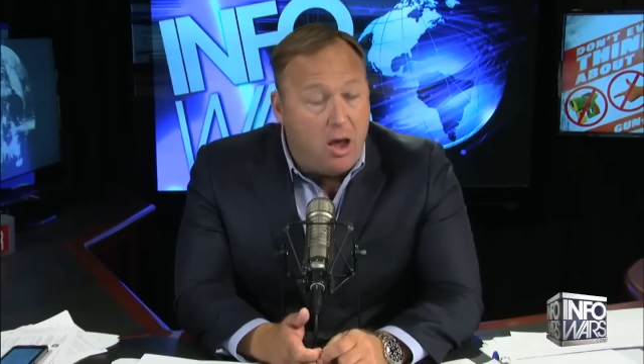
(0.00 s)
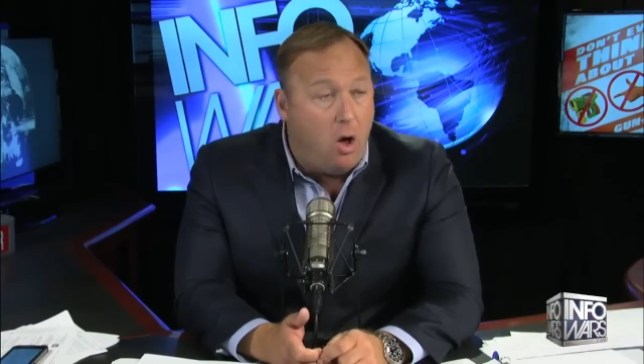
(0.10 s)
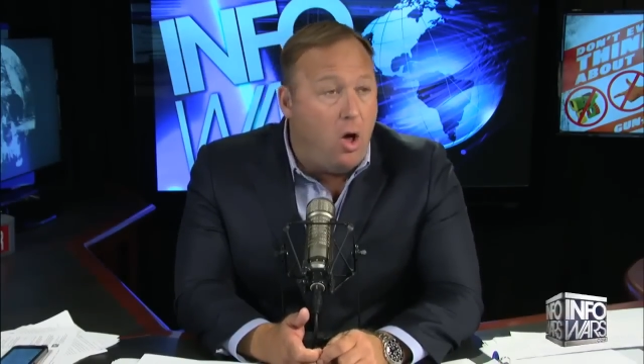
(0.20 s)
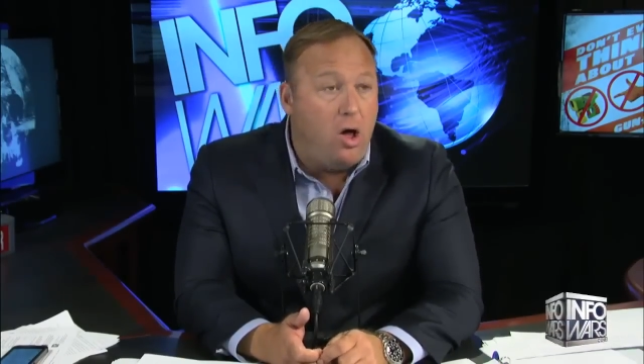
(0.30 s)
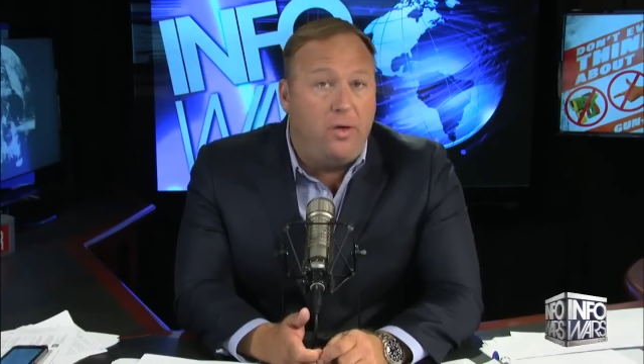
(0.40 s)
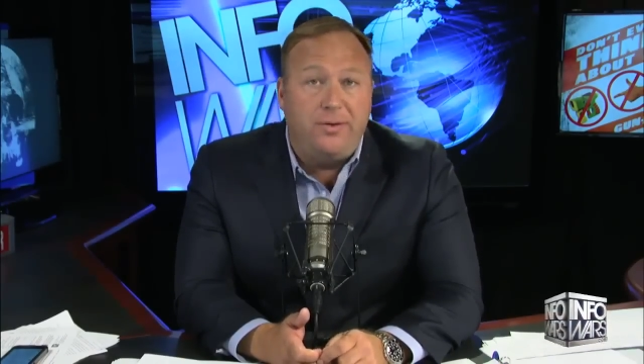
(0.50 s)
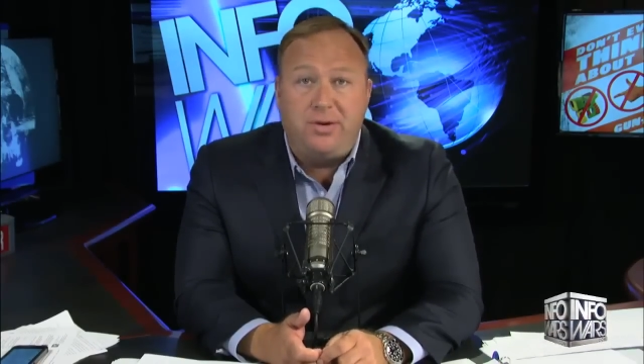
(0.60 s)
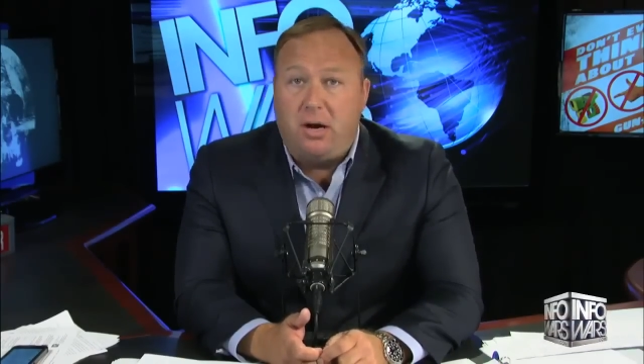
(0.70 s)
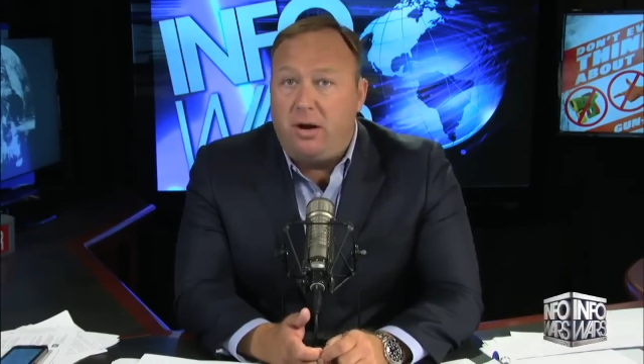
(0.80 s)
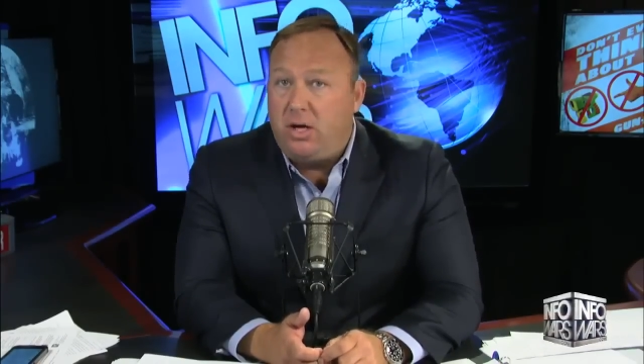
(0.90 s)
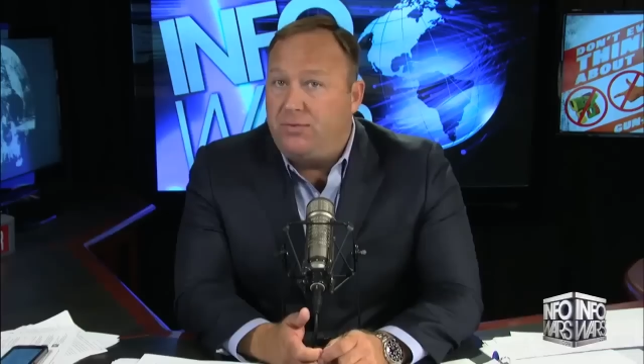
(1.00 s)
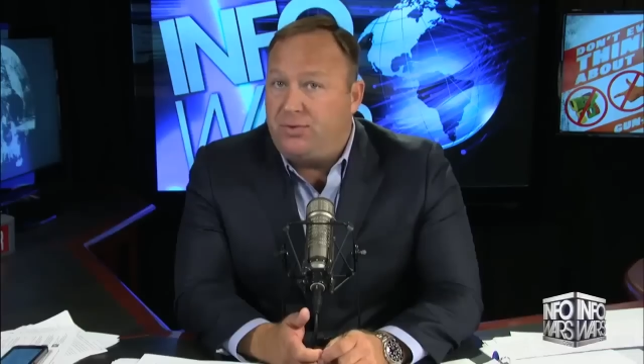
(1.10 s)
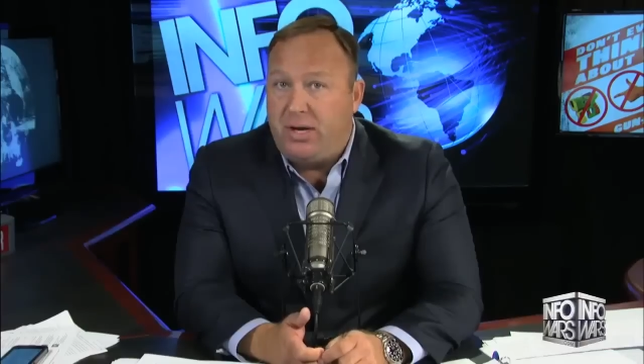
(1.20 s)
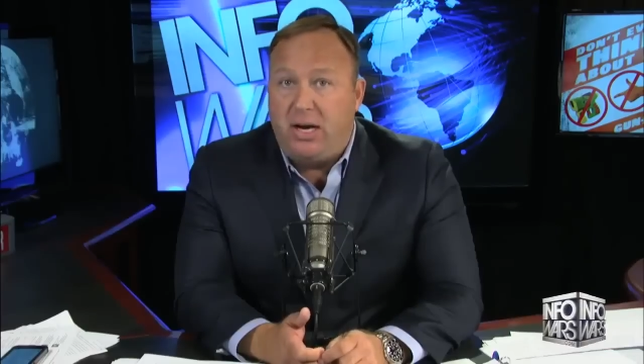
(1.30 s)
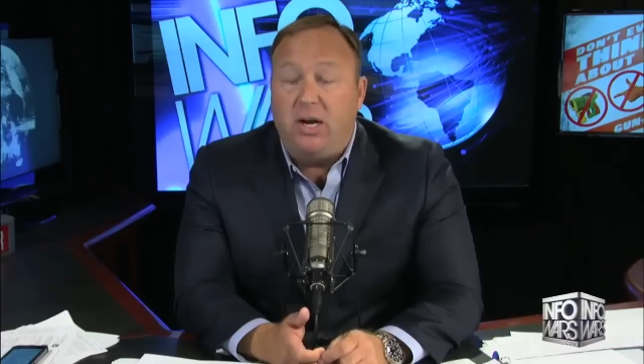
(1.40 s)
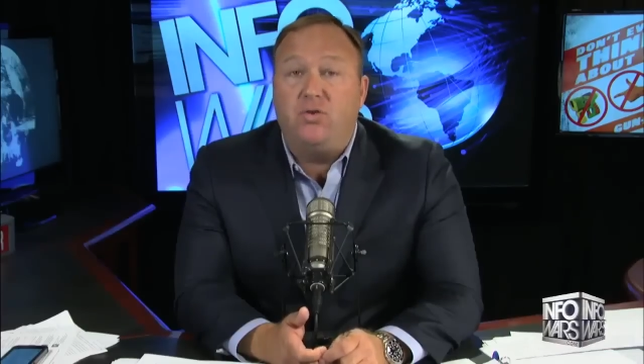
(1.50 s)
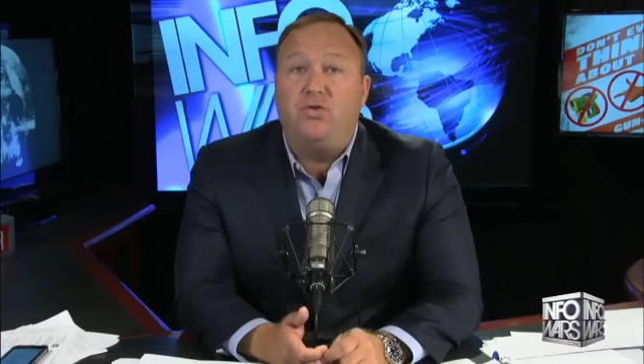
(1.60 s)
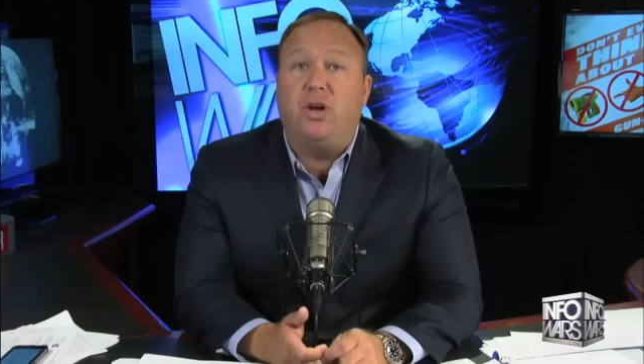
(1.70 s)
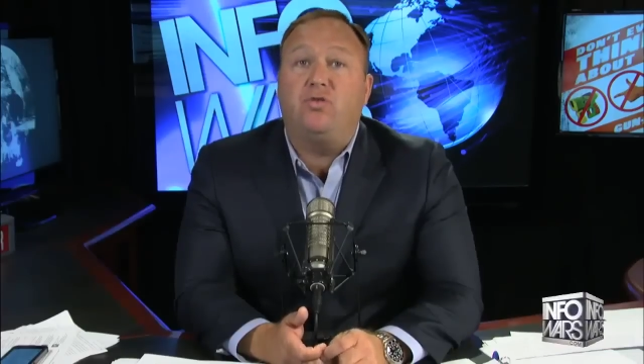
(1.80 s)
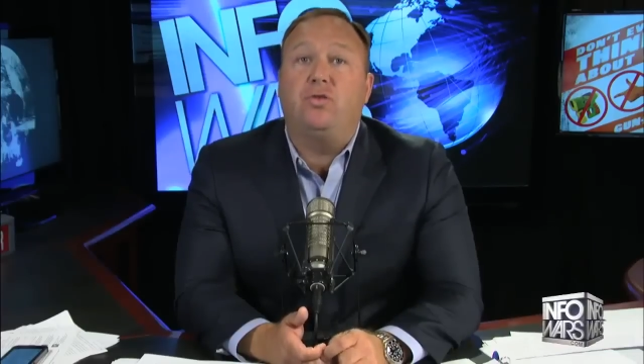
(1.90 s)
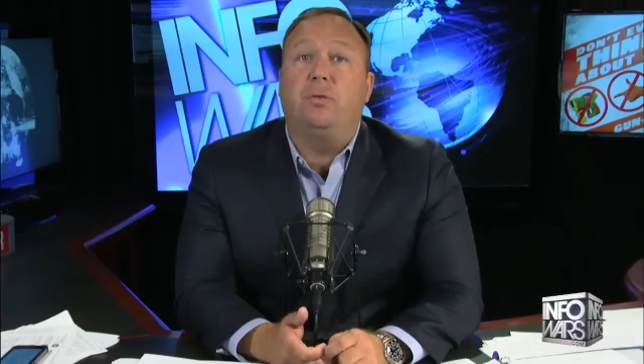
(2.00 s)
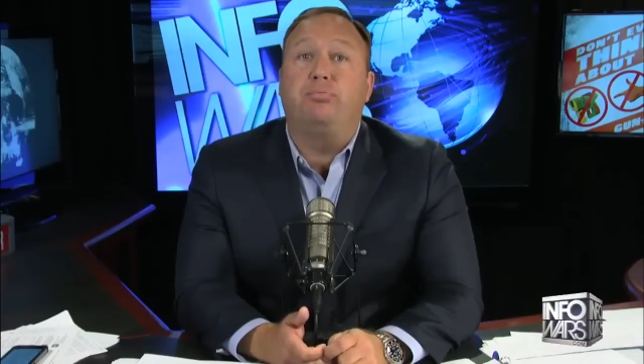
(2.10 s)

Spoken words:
All the tyranny you've seen is just the